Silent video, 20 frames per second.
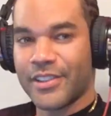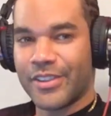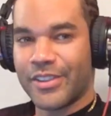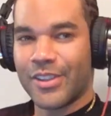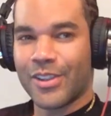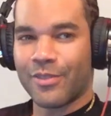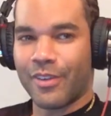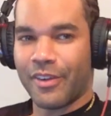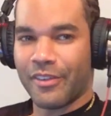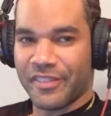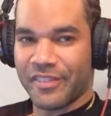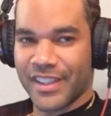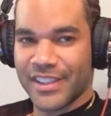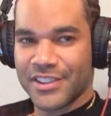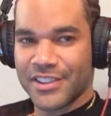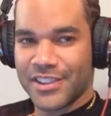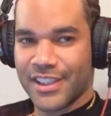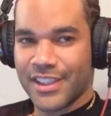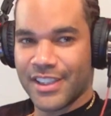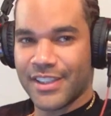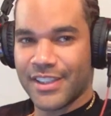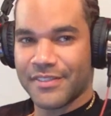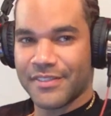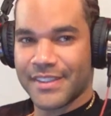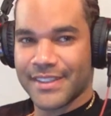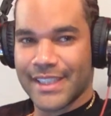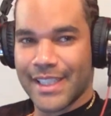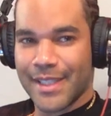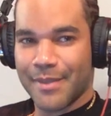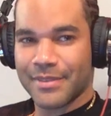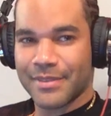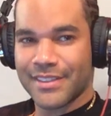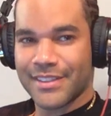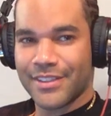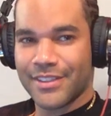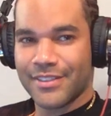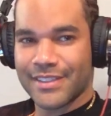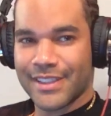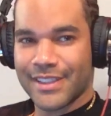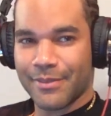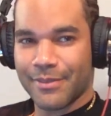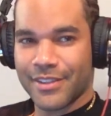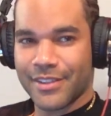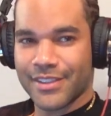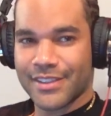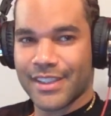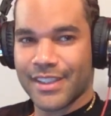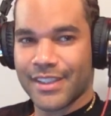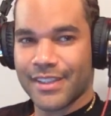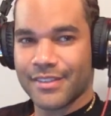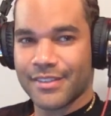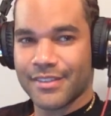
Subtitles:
go revenge cheat if this happens to you? Is that what you're saying?